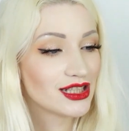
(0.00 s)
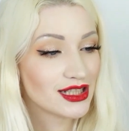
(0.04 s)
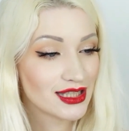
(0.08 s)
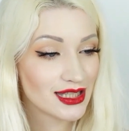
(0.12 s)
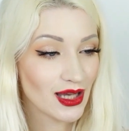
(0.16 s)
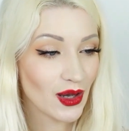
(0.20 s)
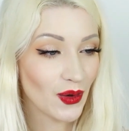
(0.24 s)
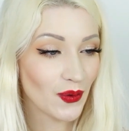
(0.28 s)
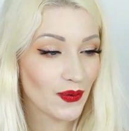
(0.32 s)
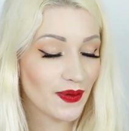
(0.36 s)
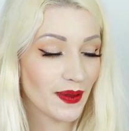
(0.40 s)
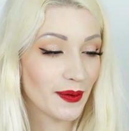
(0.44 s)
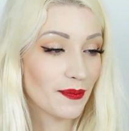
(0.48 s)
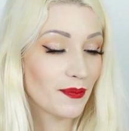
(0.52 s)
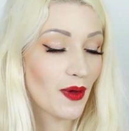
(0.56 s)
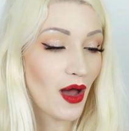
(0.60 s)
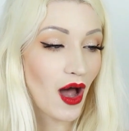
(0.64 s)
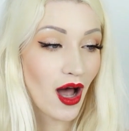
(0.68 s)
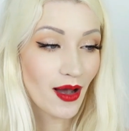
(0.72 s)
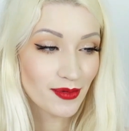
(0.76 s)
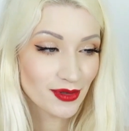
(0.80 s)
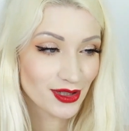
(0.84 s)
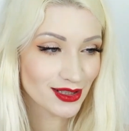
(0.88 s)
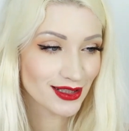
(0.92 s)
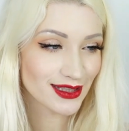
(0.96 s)
So the
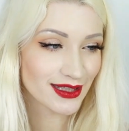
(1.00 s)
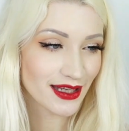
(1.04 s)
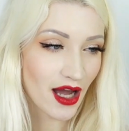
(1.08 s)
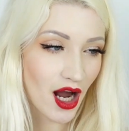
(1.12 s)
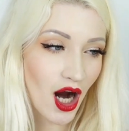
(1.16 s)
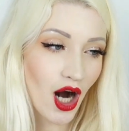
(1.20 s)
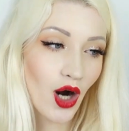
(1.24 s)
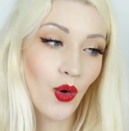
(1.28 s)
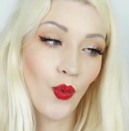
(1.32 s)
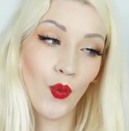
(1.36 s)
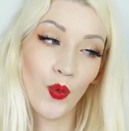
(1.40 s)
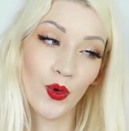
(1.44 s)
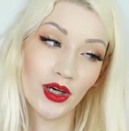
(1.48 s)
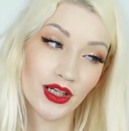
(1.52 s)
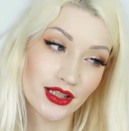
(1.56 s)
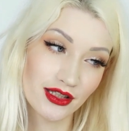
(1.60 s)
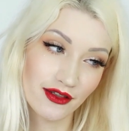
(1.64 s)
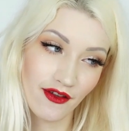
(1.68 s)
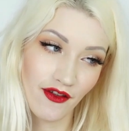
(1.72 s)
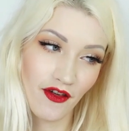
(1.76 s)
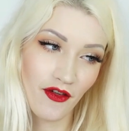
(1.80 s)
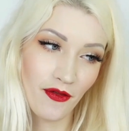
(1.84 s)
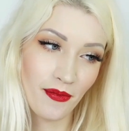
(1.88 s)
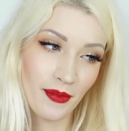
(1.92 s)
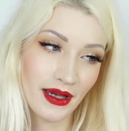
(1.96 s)
options are words
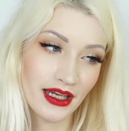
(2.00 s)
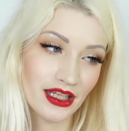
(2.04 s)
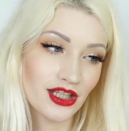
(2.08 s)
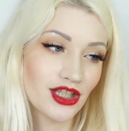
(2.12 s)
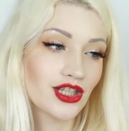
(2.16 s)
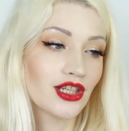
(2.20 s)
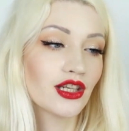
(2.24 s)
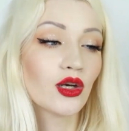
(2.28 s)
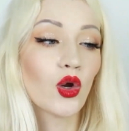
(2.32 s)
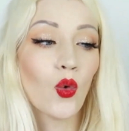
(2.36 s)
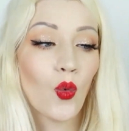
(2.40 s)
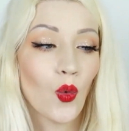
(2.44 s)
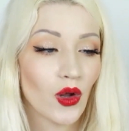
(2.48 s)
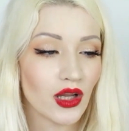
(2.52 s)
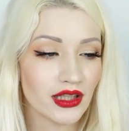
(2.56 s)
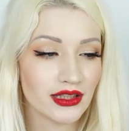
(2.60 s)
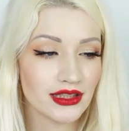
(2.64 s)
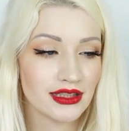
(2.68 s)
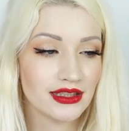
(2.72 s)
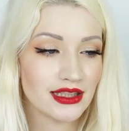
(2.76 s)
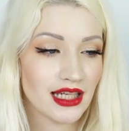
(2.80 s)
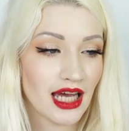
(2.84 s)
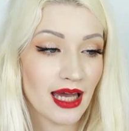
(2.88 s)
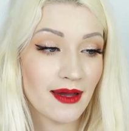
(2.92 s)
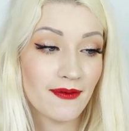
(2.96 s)
of affirmation,
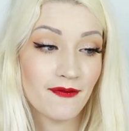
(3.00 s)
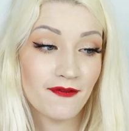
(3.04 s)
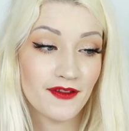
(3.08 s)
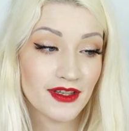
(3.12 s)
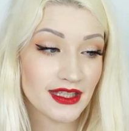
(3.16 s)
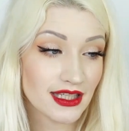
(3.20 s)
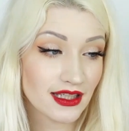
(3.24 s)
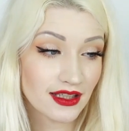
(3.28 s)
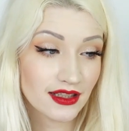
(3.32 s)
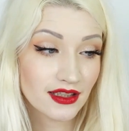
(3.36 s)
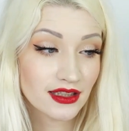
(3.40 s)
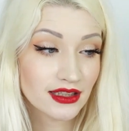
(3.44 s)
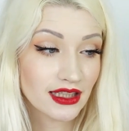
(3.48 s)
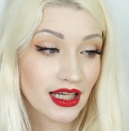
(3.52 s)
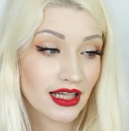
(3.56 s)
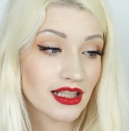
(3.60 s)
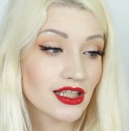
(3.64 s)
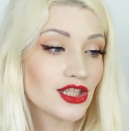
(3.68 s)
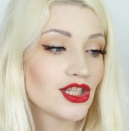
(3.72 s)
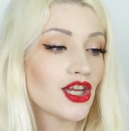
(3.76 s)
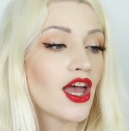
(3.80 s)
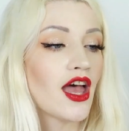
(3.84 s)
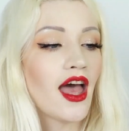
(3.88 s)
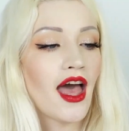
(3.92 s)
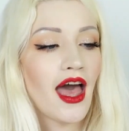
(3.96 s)
quality time, physical
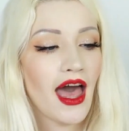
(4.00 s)
touch,